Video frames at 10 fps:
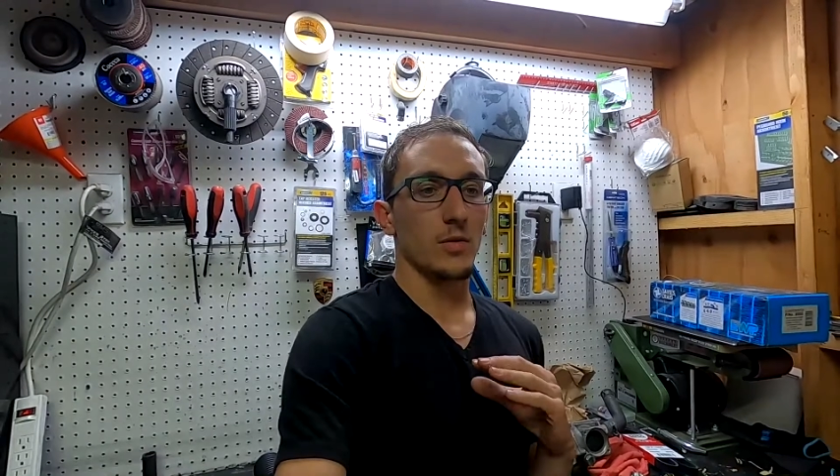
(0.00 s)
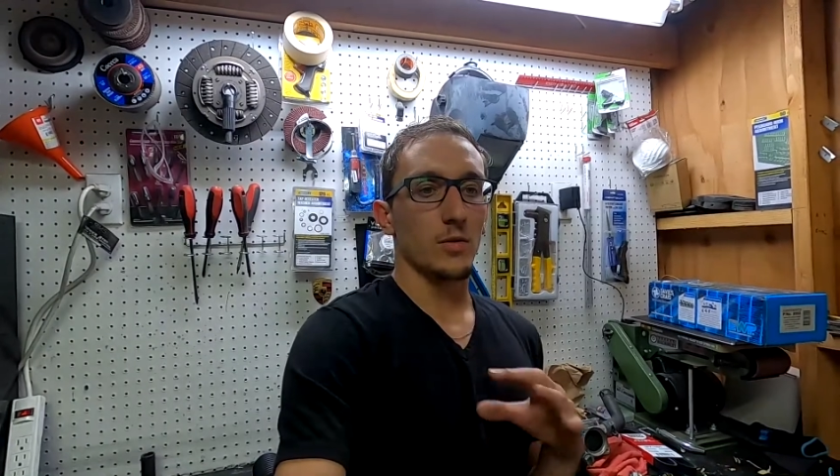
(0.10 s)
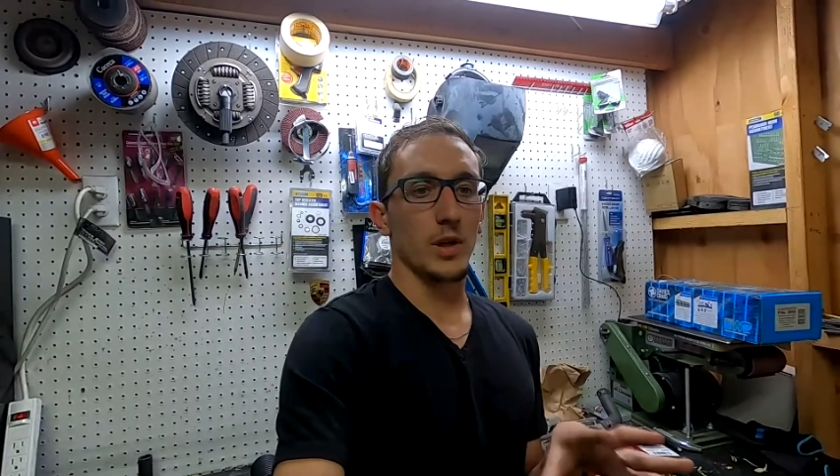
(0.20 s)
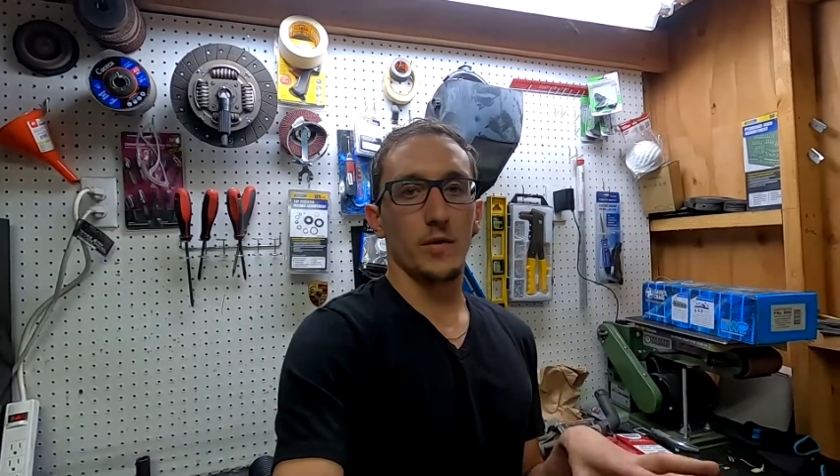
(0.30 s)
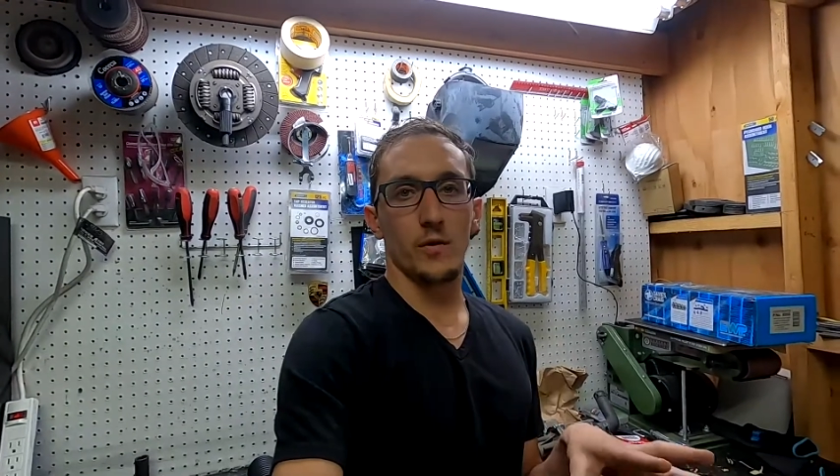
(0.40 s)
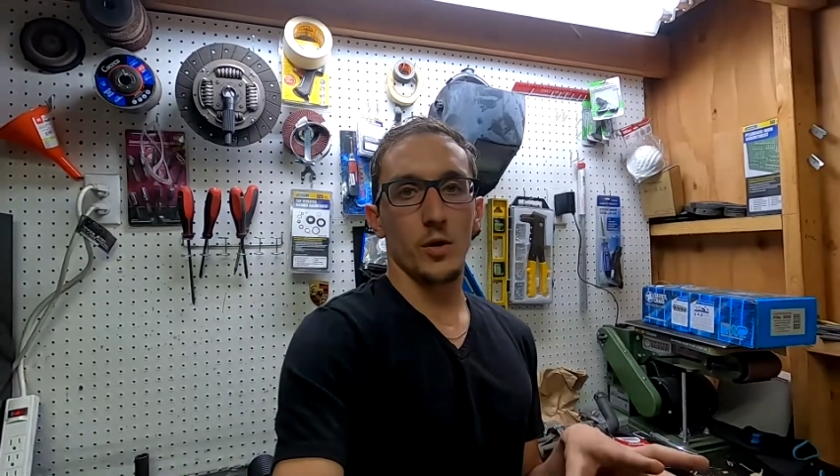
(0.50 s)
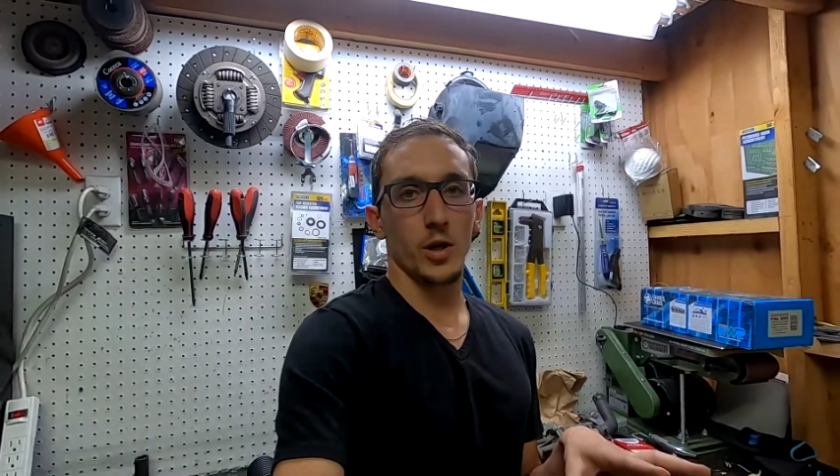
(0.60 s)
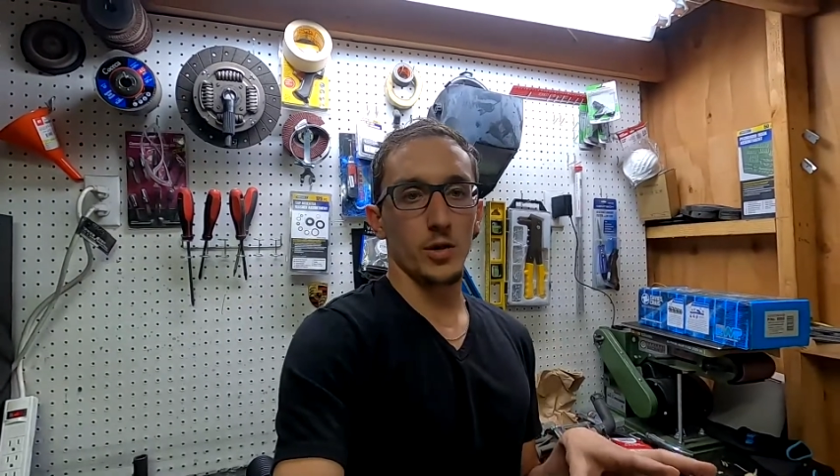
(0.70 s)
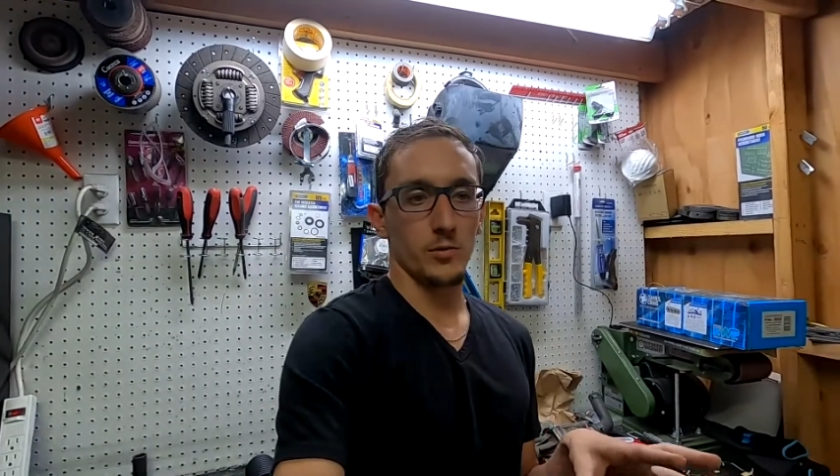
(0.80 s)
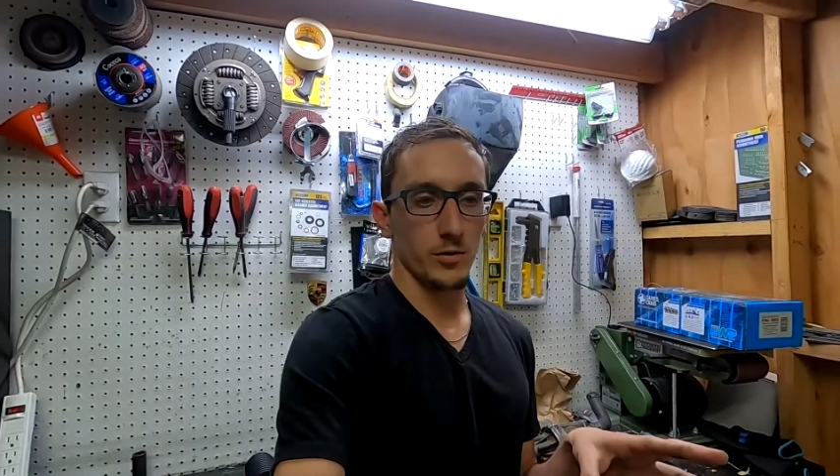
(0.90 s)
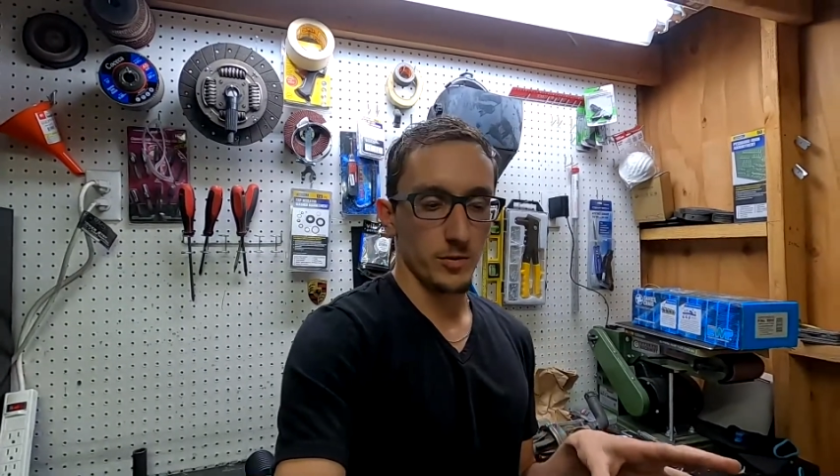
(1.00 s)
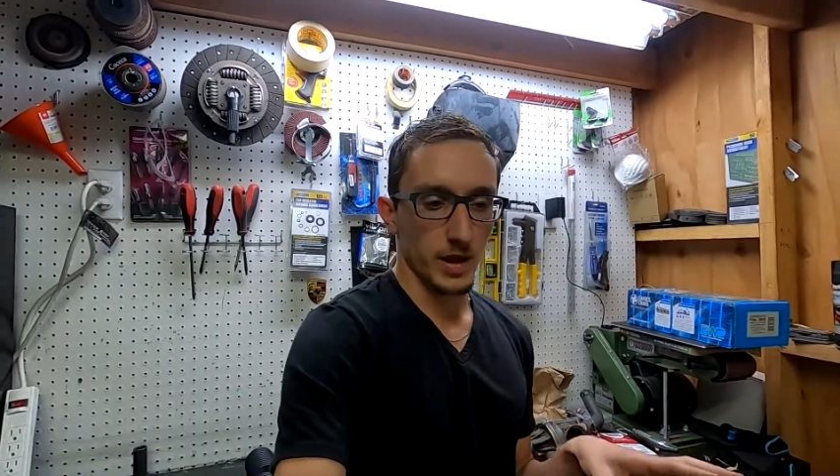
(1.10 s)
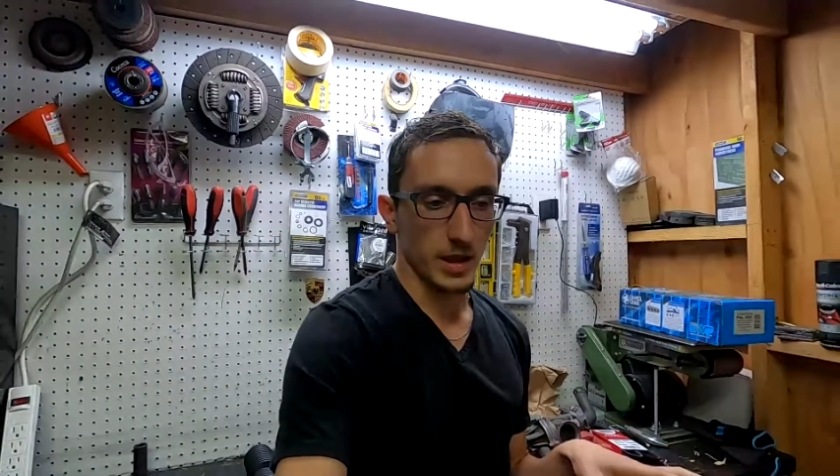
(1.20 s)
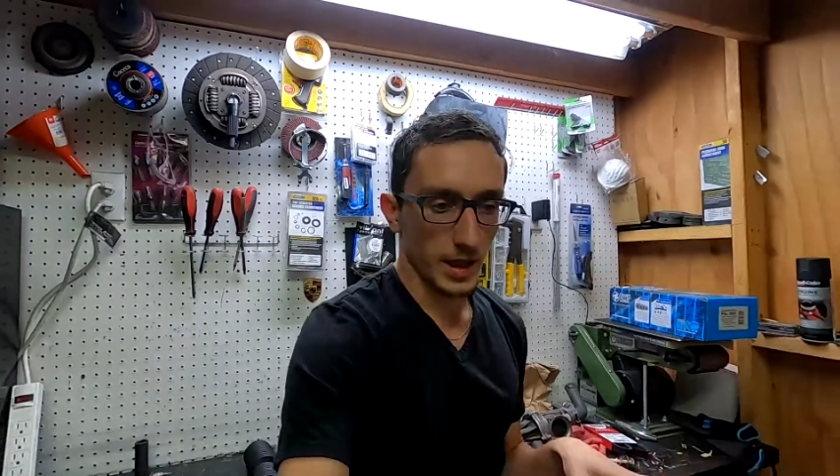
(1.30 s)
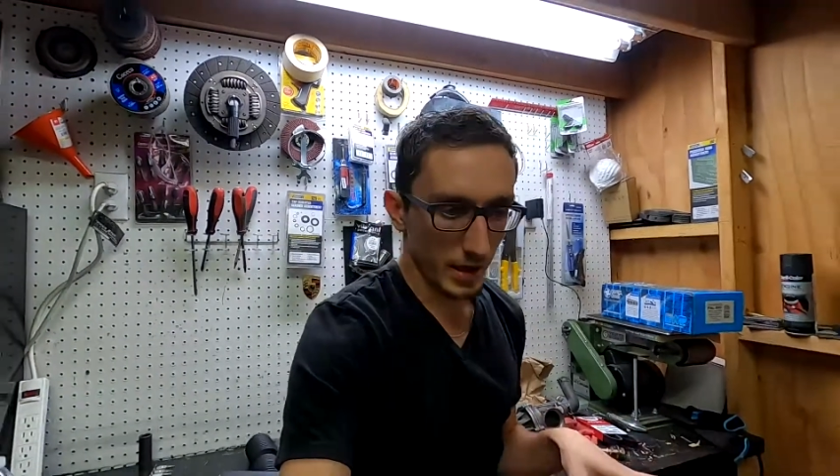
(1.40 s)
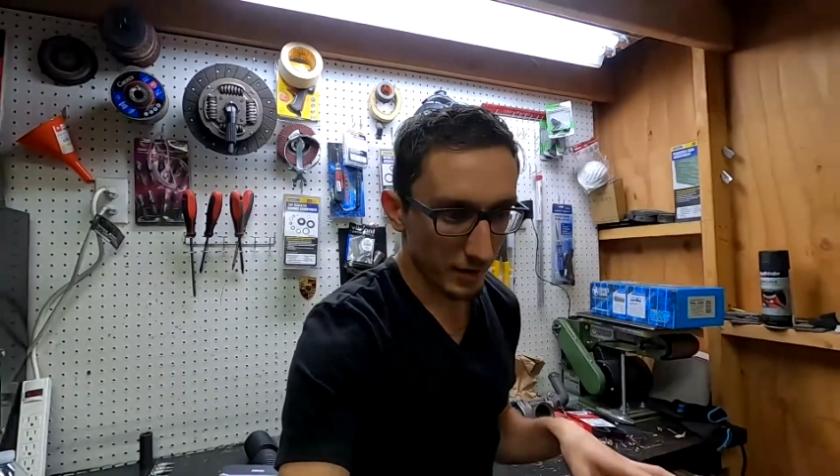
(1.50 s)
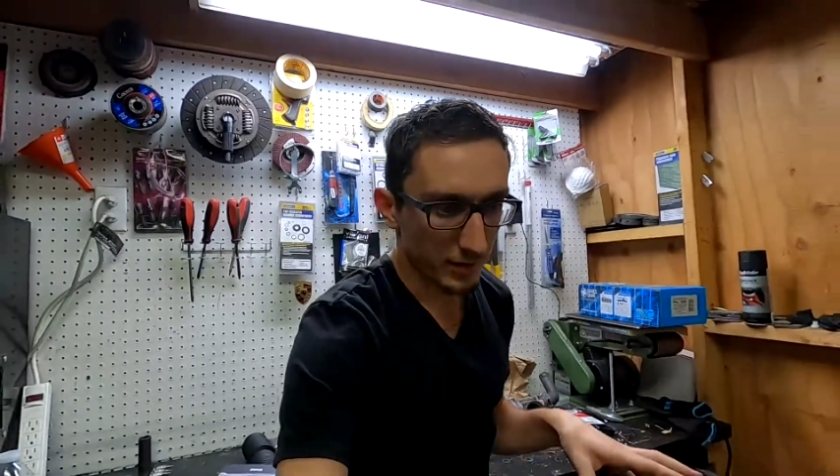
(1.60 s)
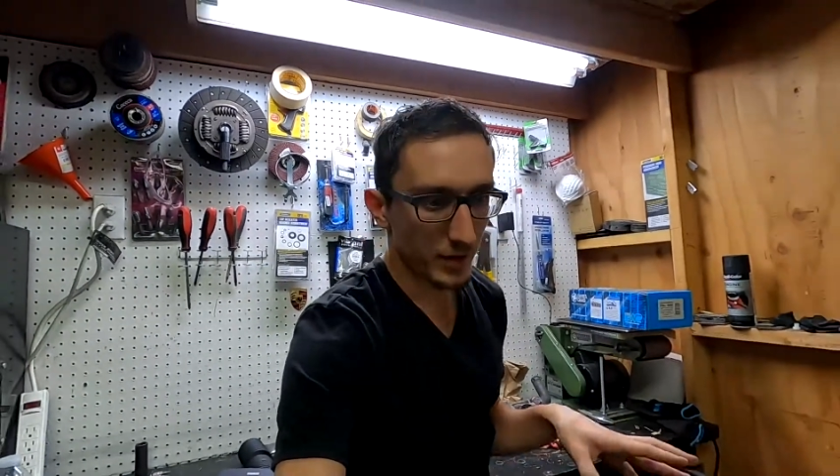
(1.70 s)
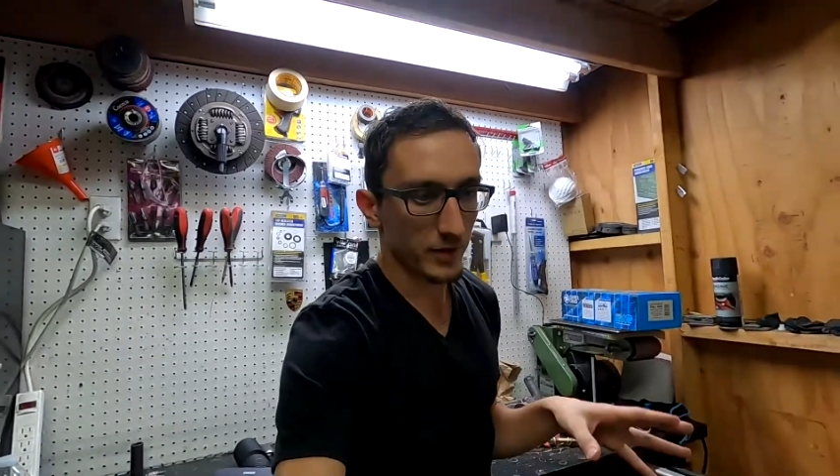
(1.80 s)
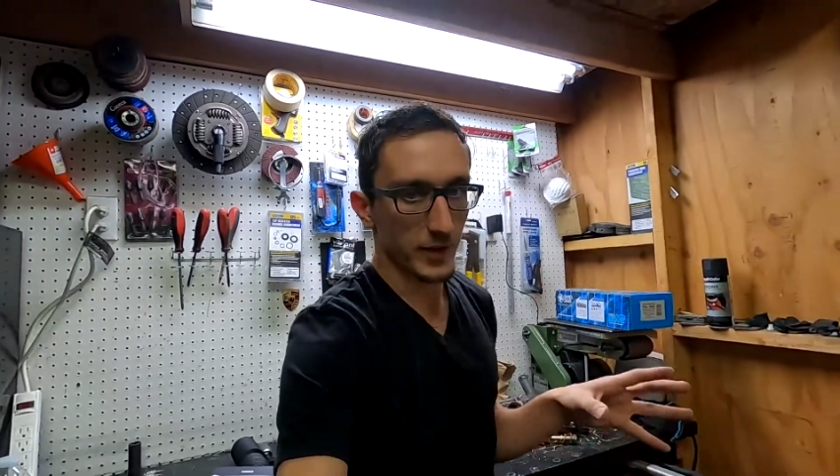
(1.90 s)
would avoid with my
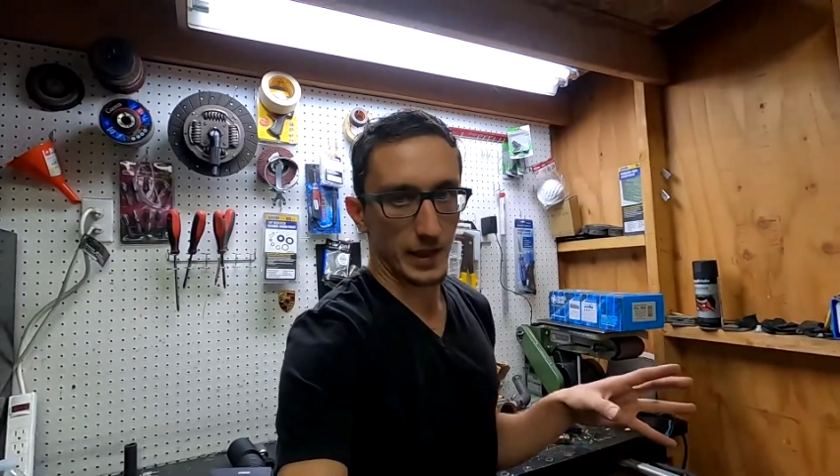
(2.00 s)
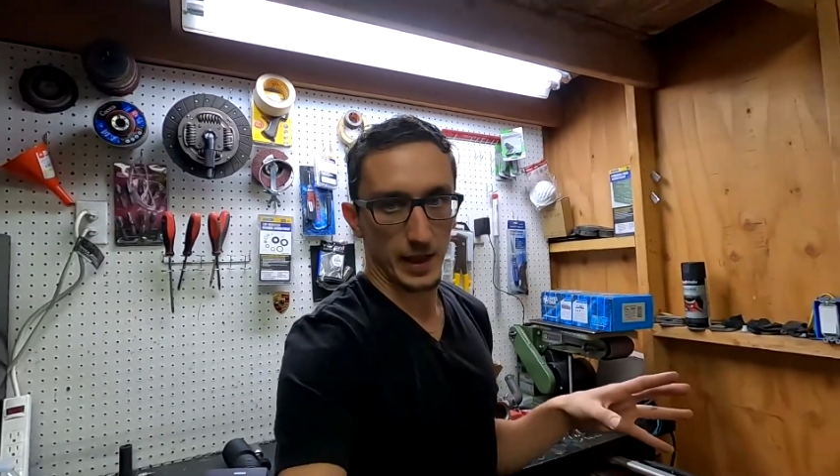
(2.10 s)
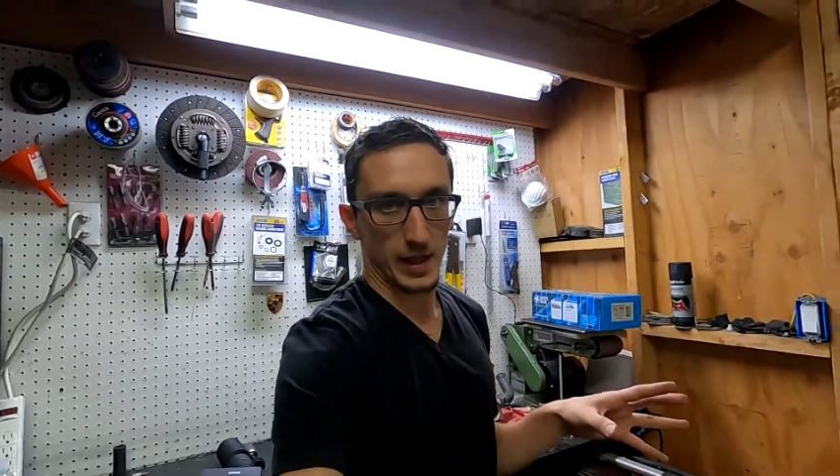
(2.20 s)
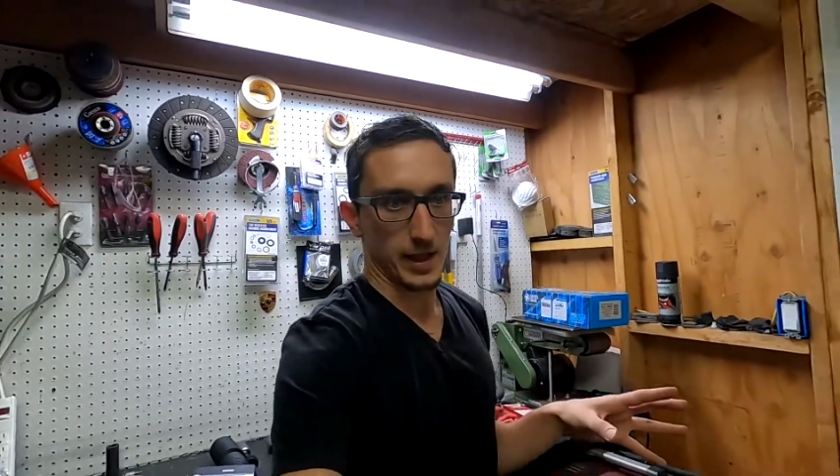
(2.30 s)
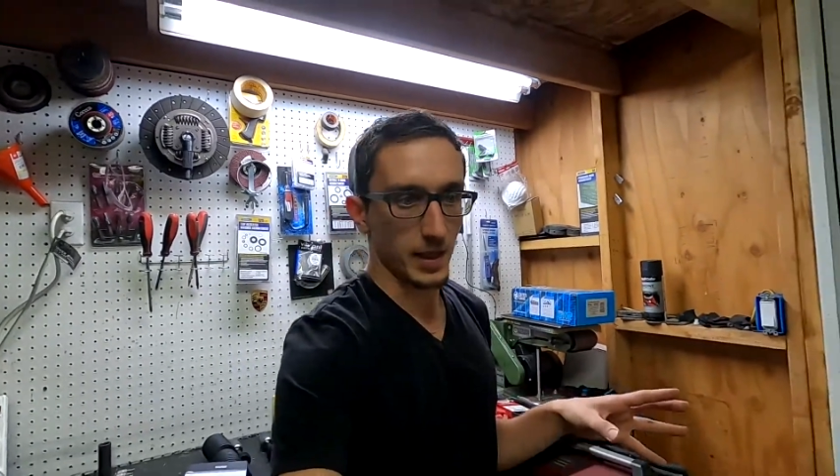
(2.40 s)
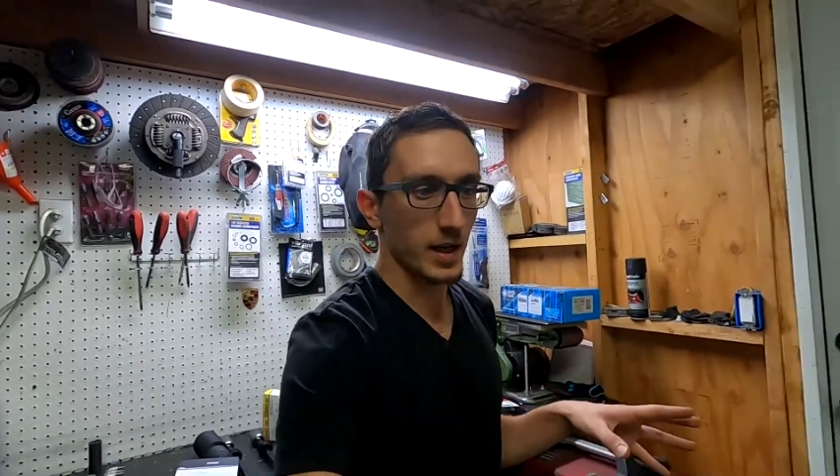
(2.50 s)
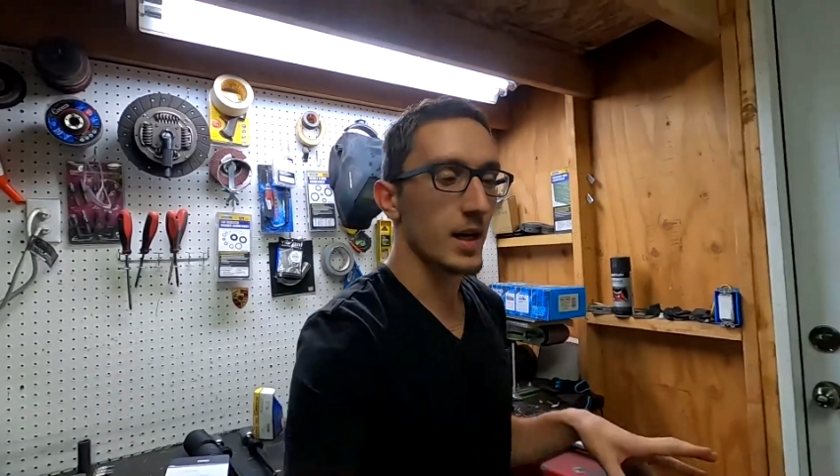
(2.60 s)
life if I can.